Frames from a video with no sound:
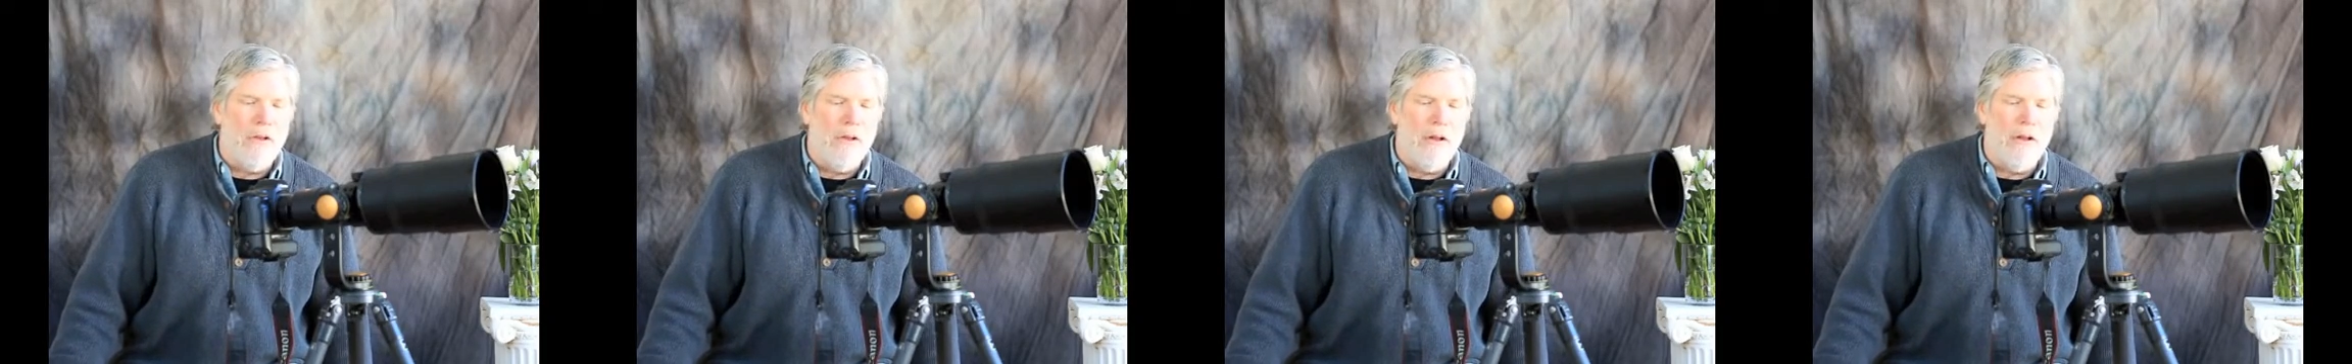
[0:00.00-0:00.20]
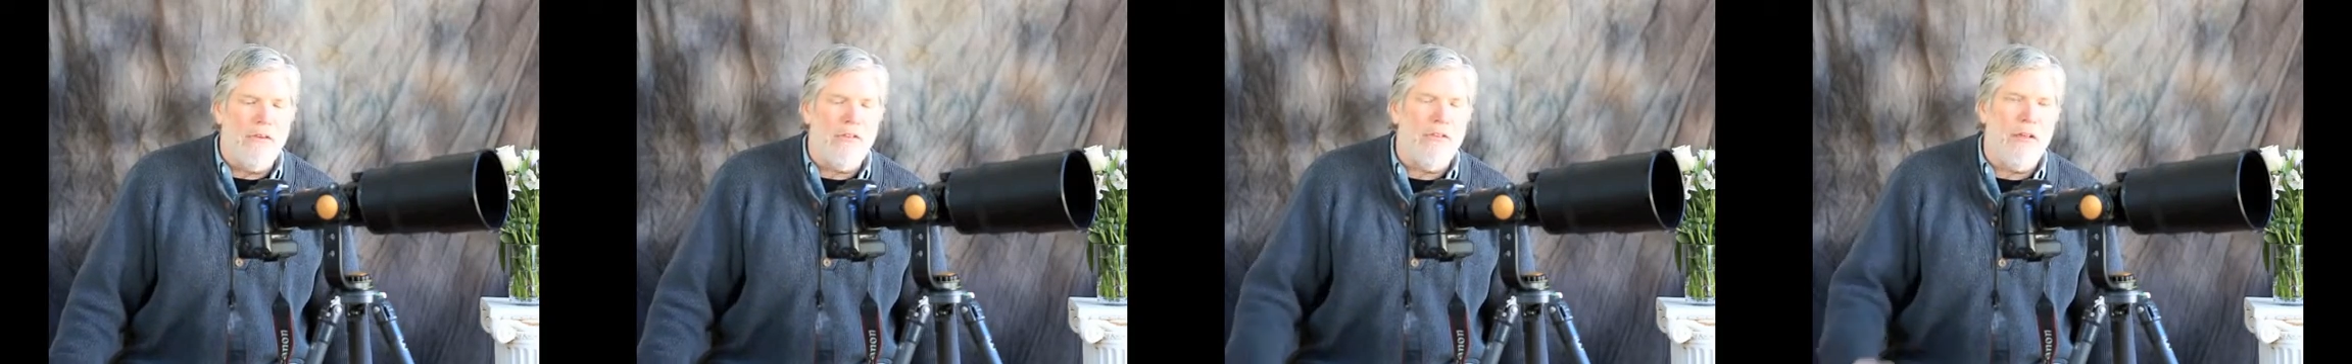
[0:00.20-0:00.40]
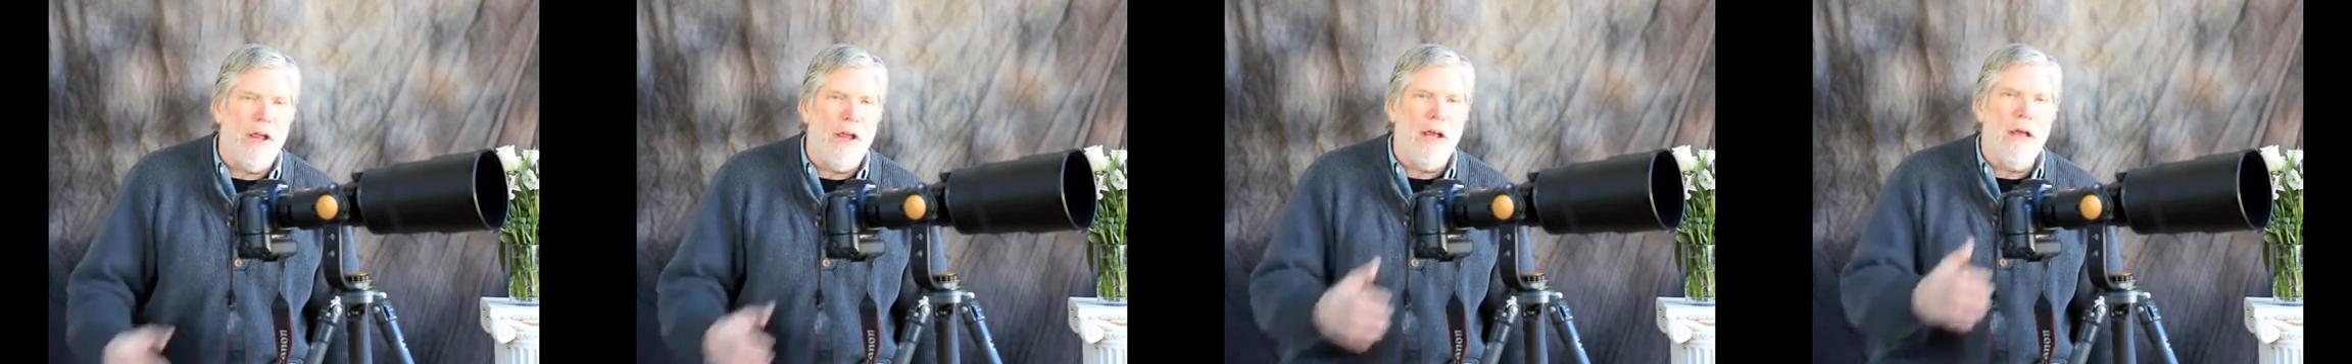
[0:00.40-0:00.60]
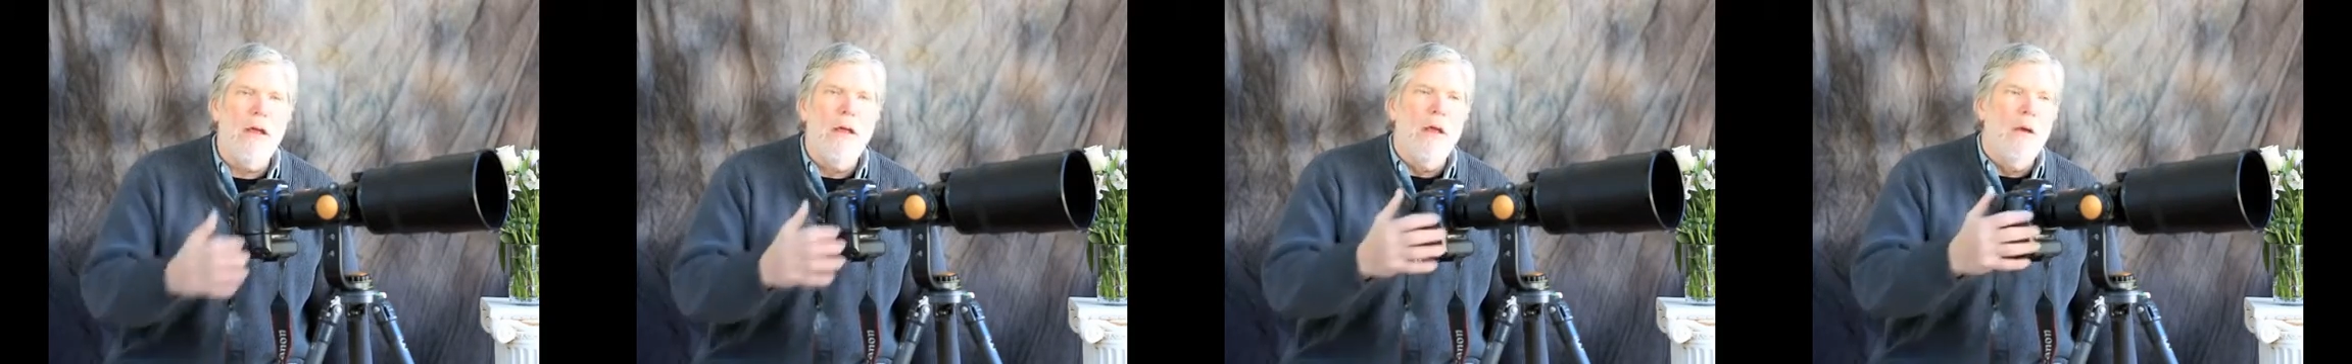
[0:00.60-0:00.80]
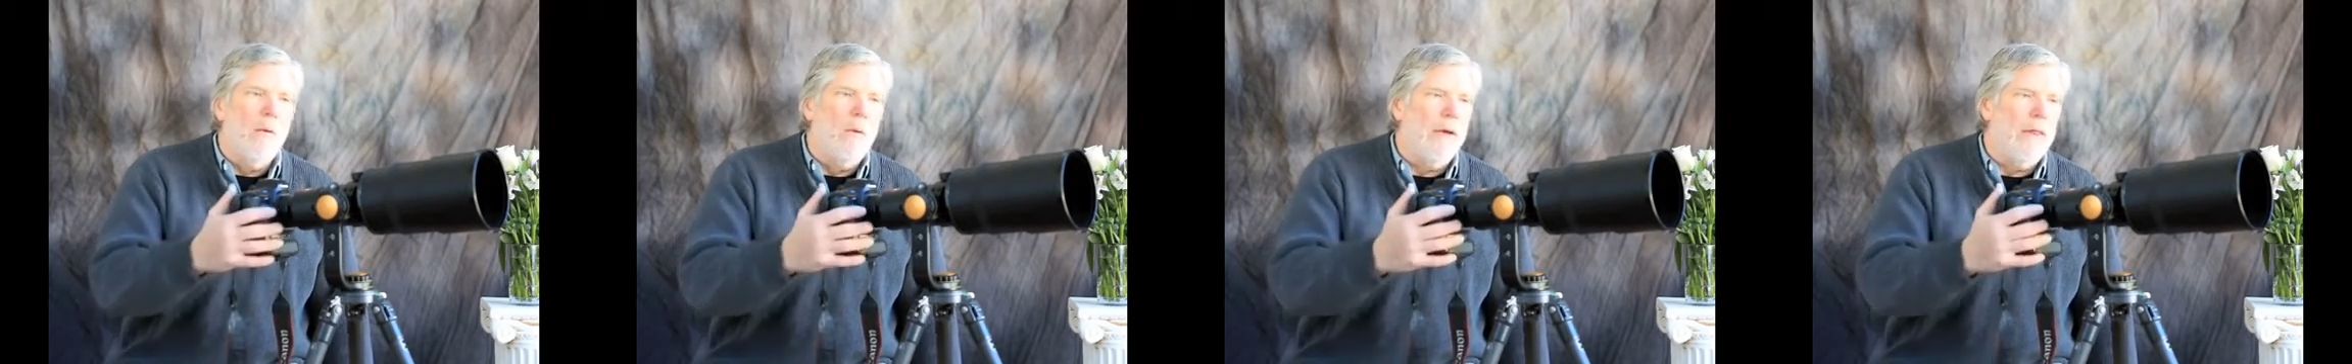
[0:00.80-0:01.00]
to this thing
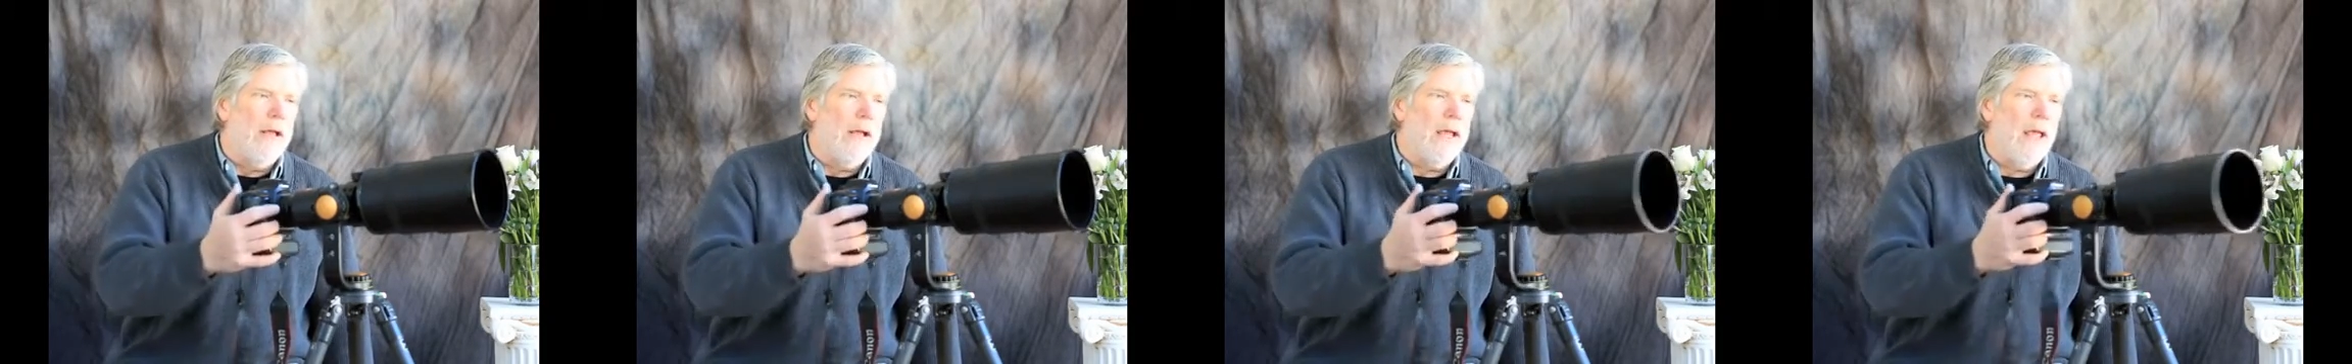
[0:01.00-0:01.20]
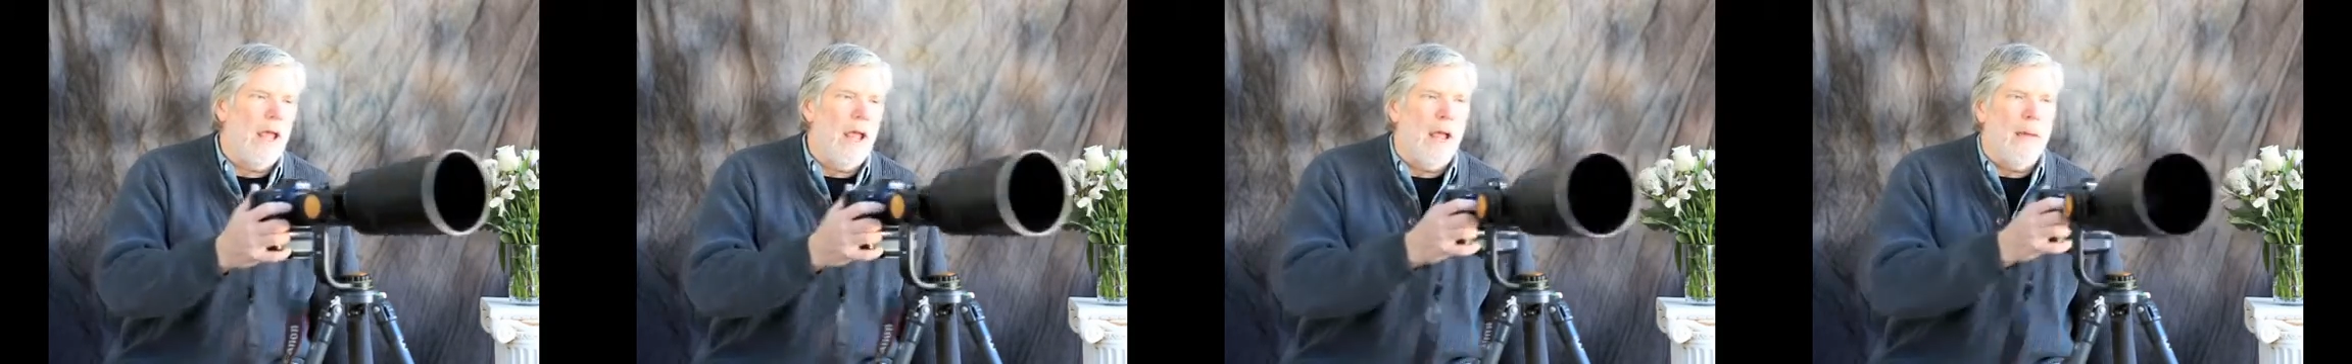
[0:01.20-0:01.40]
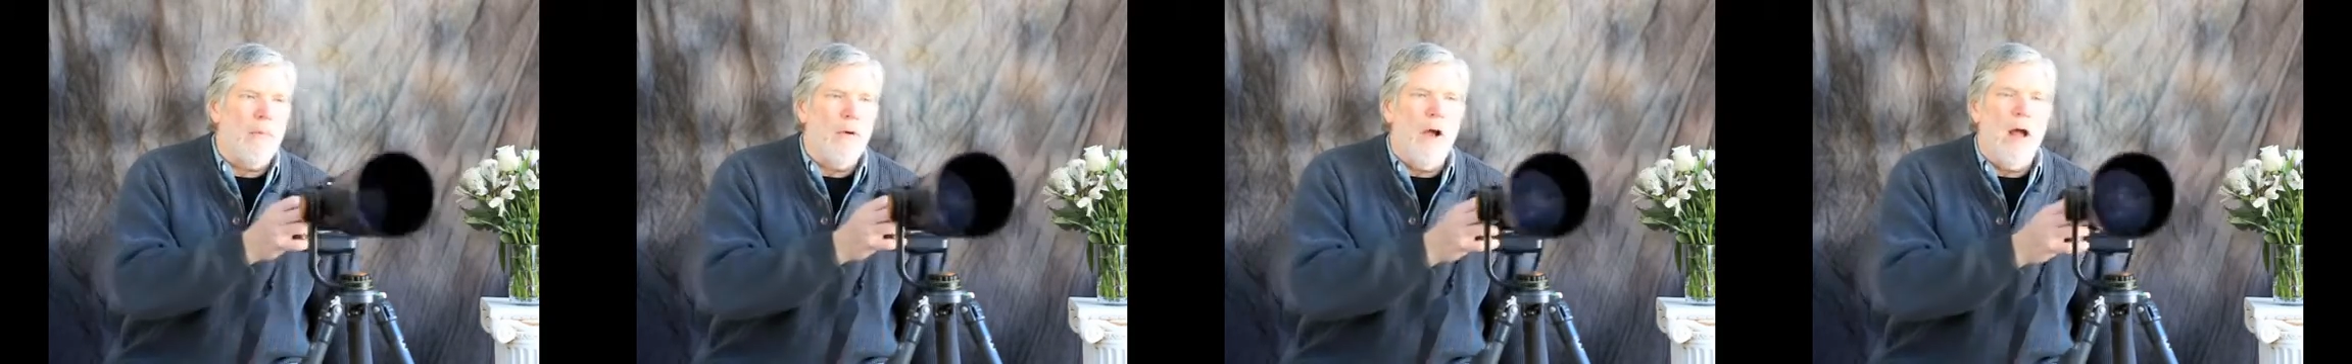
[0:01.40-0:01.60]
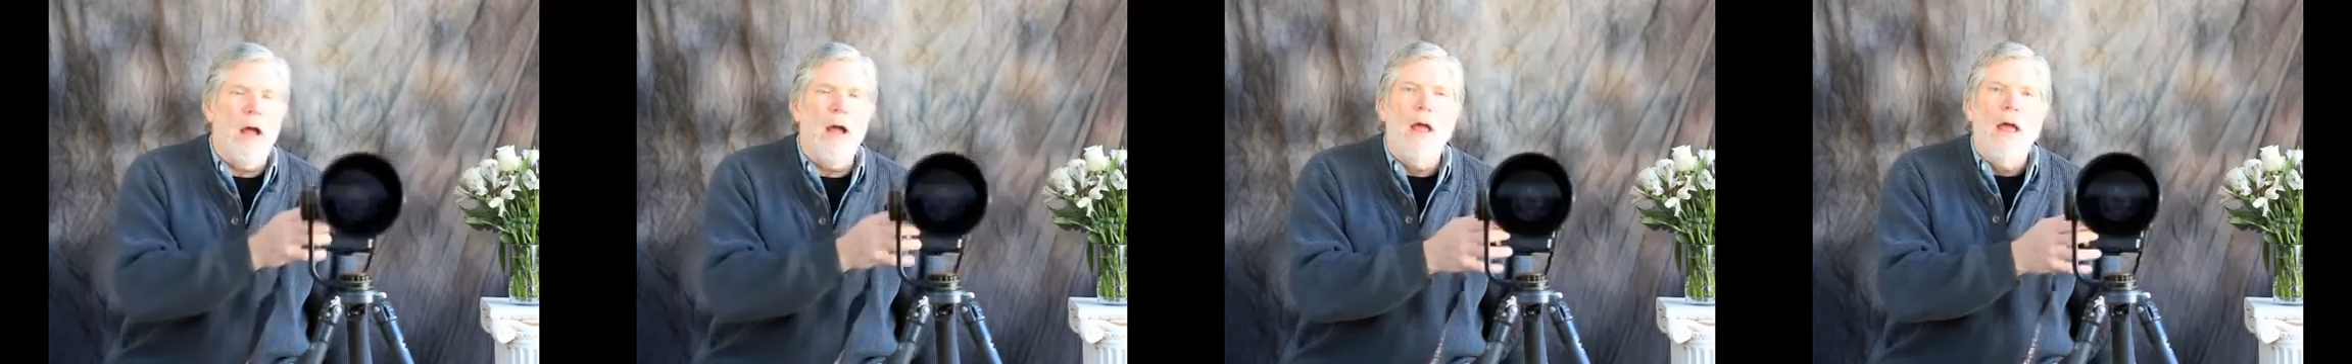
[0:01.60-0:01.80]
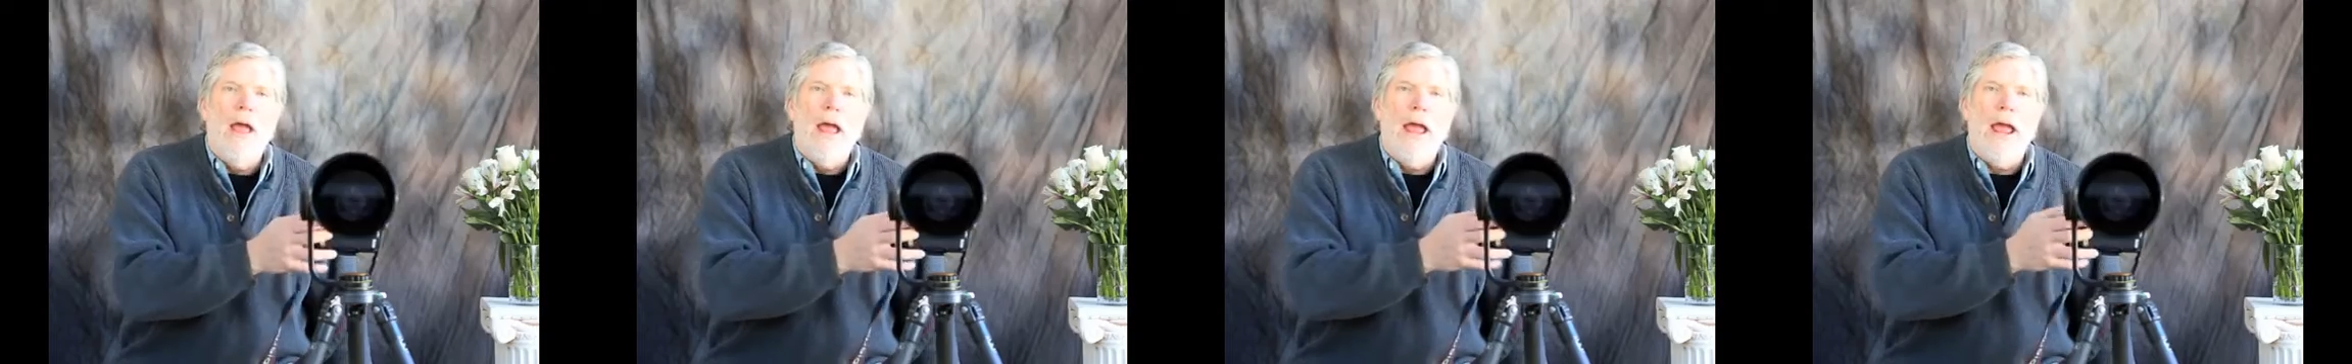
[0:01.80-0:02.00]
with a
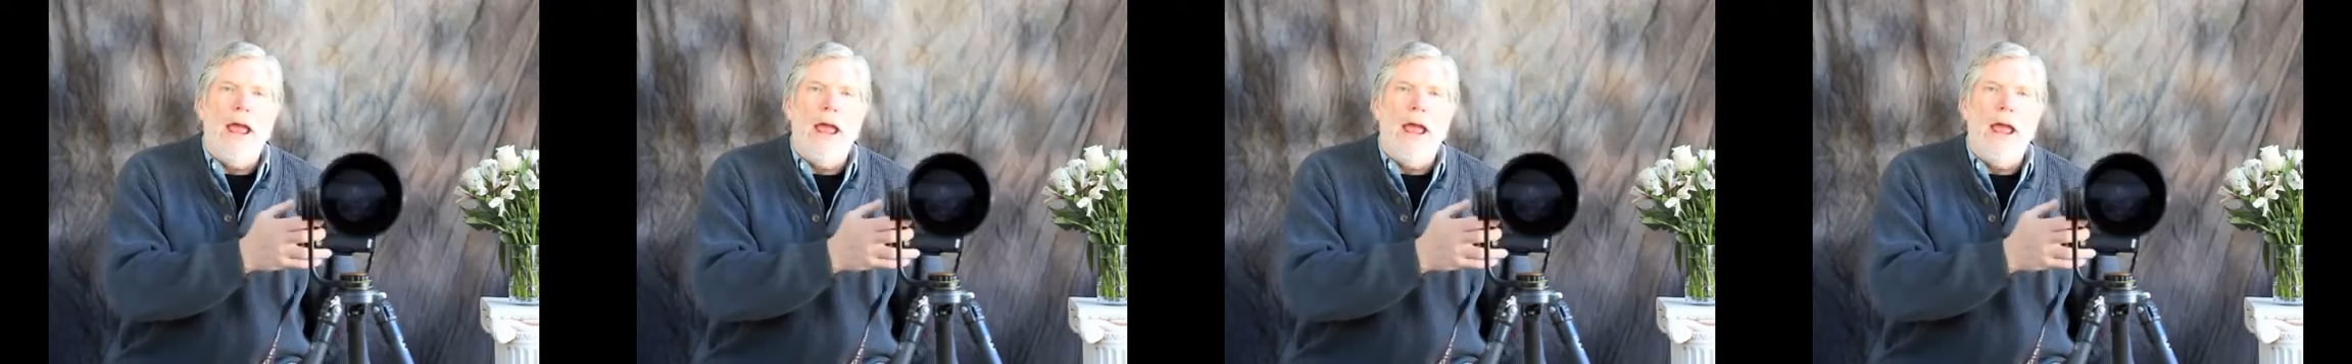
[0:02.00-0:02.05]
camera,